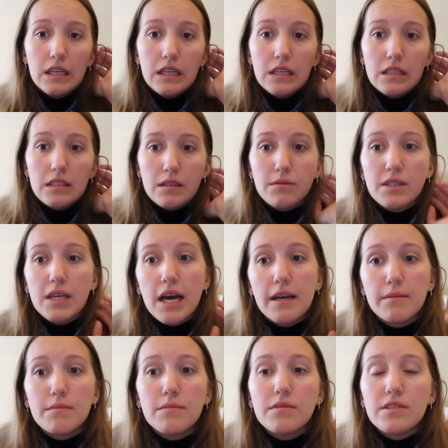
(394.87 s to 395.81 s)

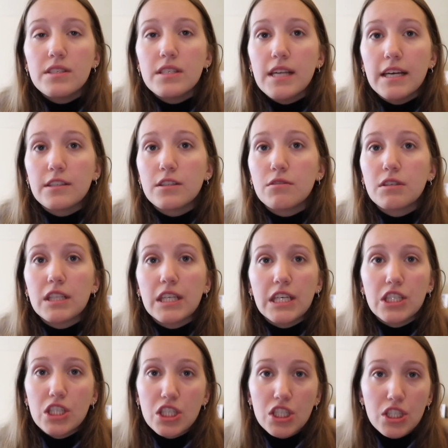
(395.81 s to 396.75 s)
Sometimes tender
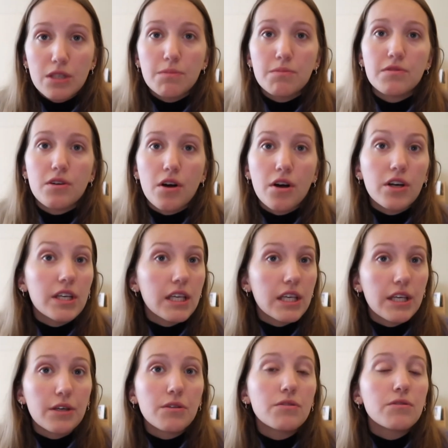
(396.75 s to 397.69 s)
relationships are
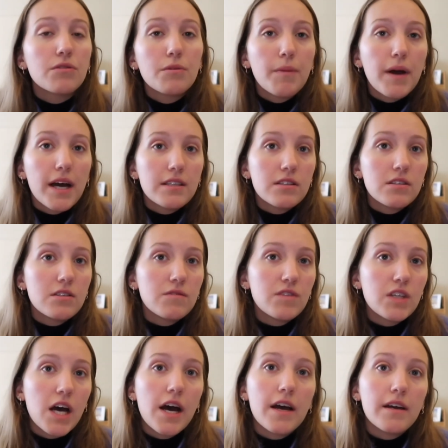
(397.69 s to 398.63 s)
healed through the passage of
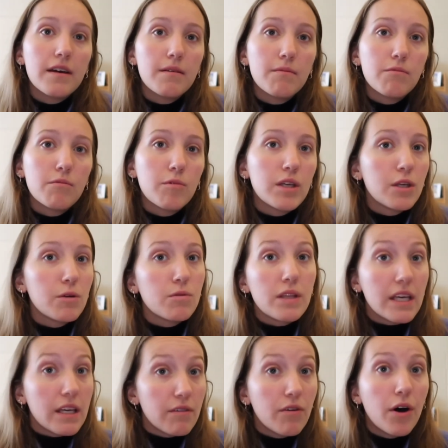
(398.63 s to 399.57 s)
time when you
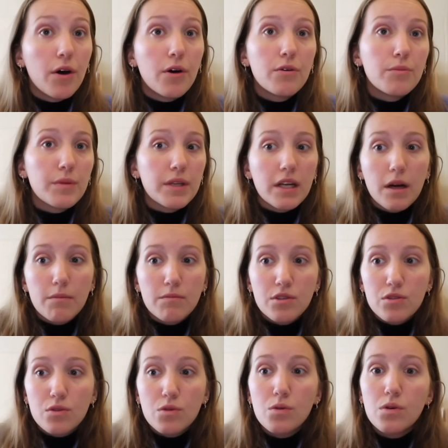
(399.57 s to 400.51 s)
leave home and come to
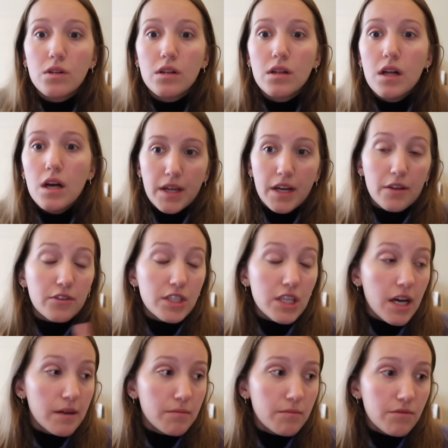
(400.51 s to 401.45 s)
school, and other
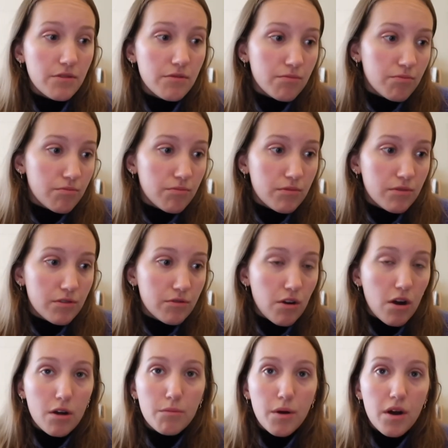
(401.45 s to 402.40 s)
times
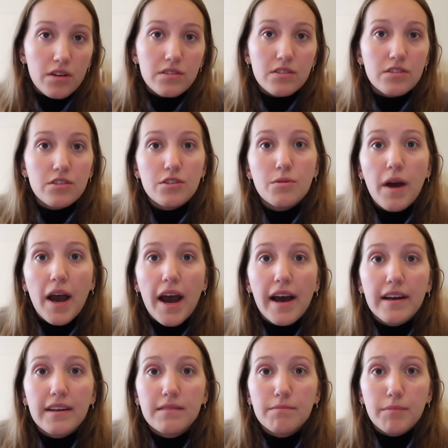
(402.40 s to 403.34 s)
strong bonds that you
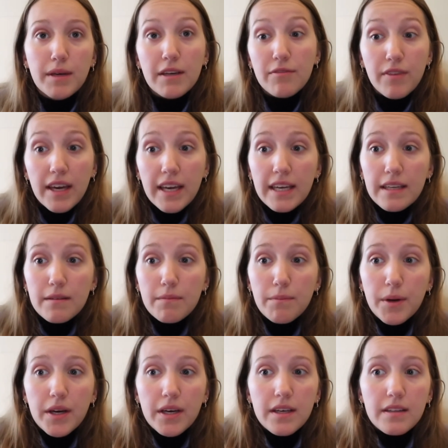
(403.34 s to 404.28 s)
had may fade,
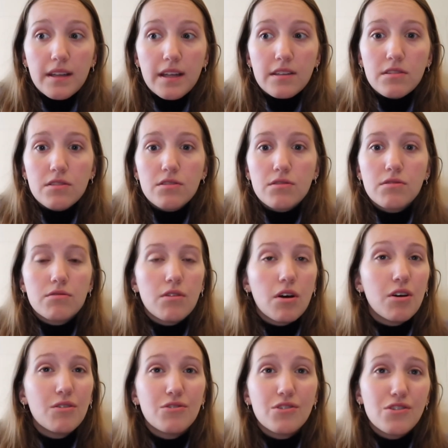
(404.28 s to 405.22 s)
but that's
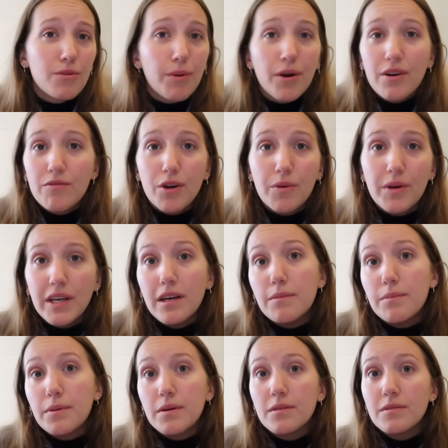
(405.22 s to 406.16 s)
all just a part of growing
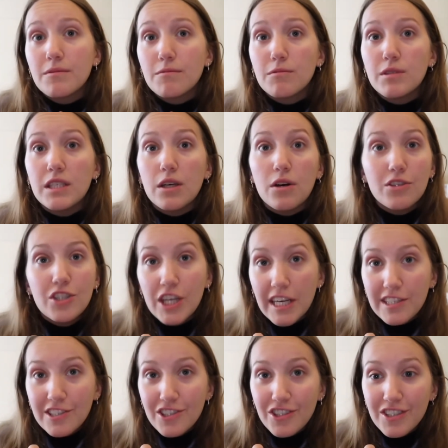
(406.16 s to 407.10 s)
up. We all
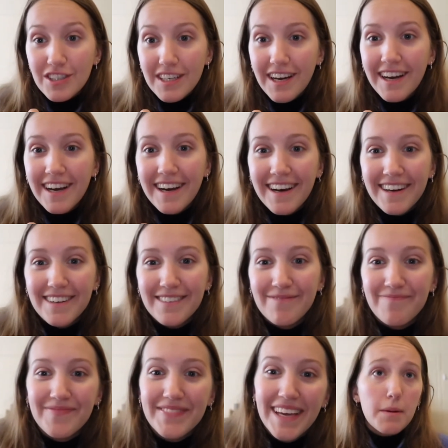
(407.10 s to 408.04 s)
change.
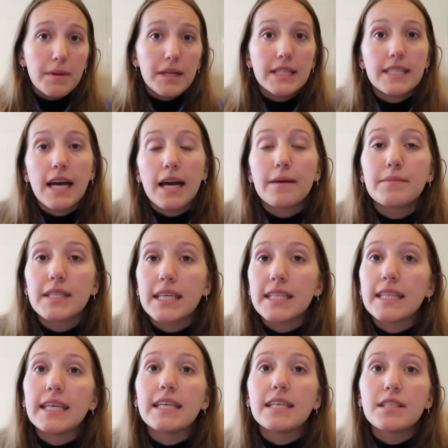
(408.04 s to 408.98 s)
But it's times like
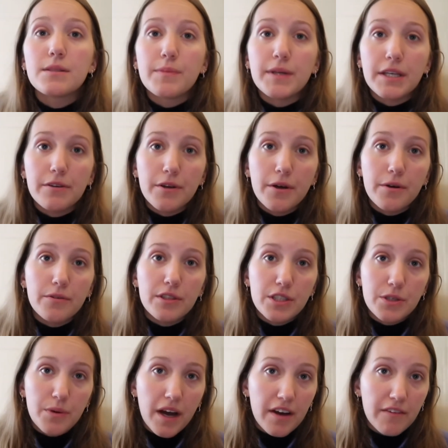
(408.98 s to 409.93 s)
these when you know
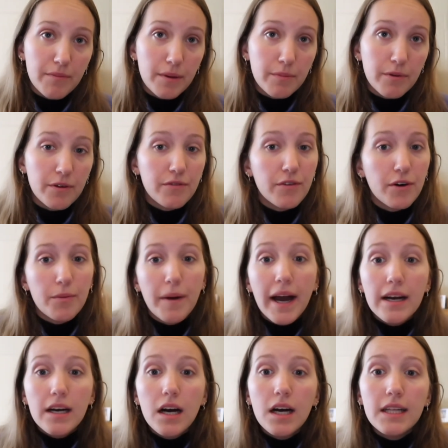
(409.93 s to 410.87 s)
that you have people to fall
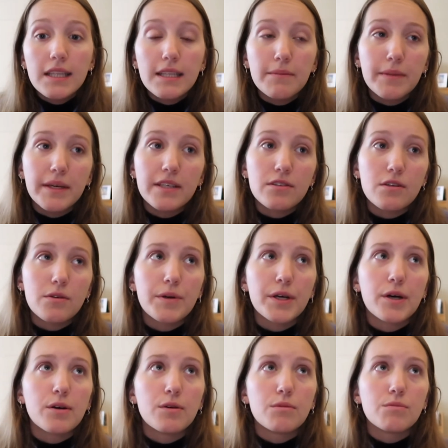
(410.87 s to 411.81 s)
back on that makes going
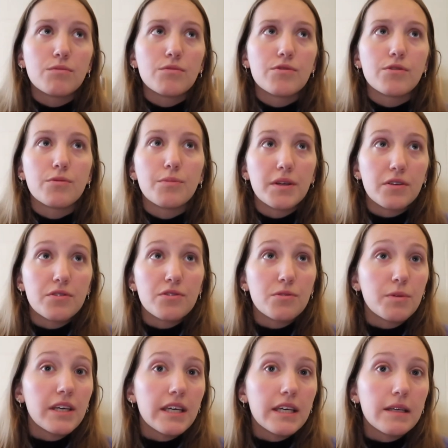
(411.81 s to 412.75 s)
home so
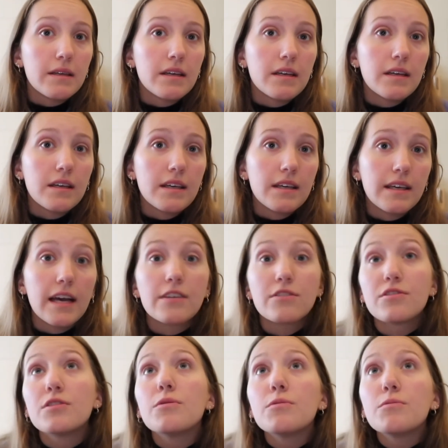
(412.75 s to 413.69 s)
bittersweet.
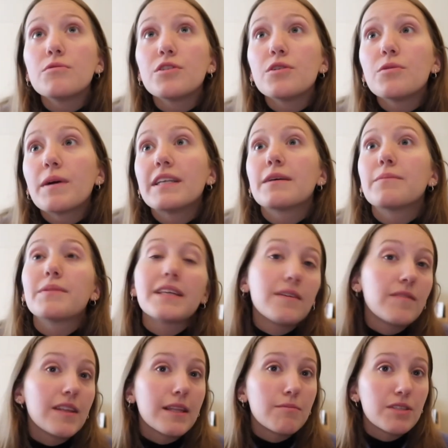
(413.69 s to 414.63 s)
Yes, you do end up
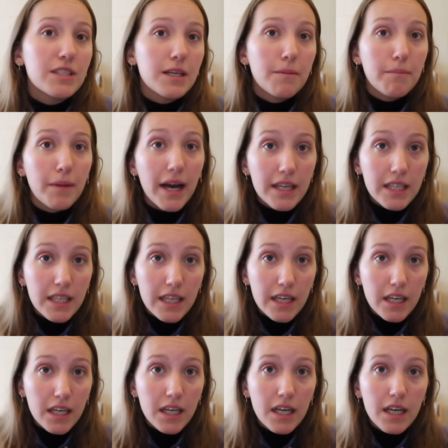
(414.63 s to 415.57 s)
leaving them to come back
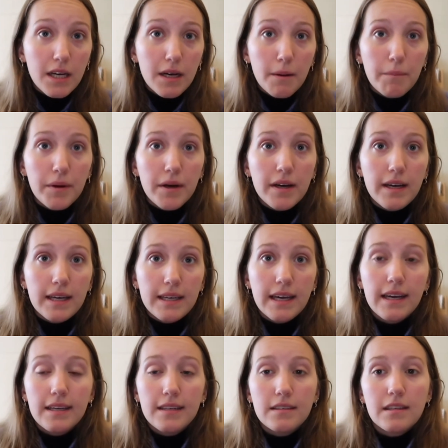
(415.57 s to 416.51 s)
here, but
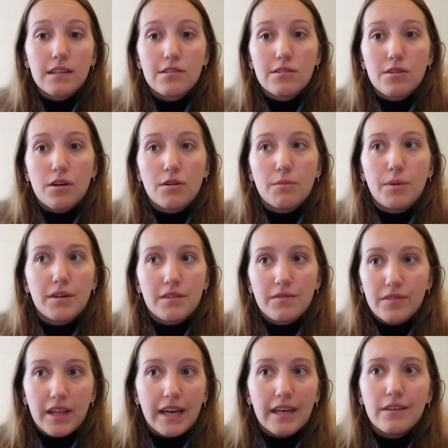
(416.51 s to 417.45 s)
again, it's all part
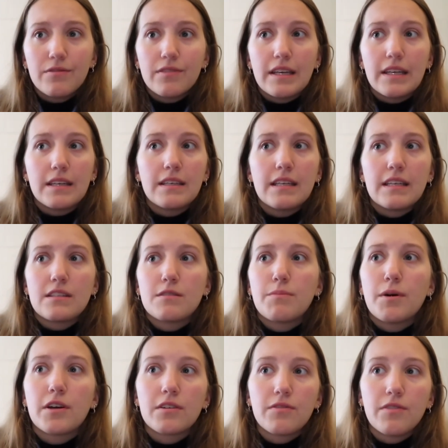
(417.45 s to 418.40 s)
of life, and it's
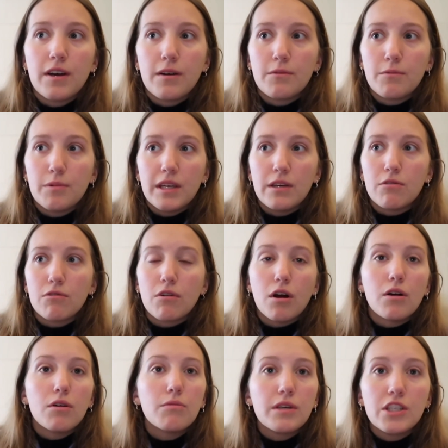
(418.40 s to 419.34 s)
part of how we
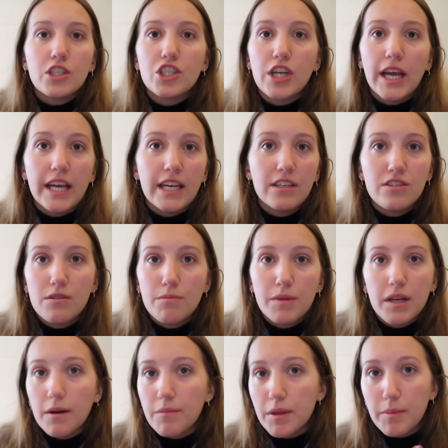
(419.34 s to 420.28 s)
grow and change and
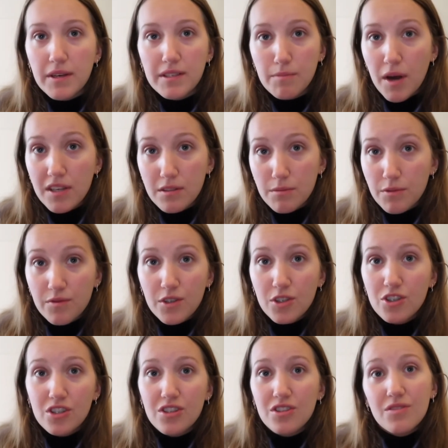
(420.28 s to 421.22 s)
become the best possible
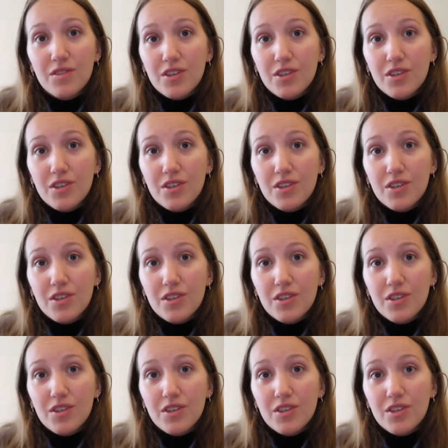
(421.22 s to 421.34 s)
versions of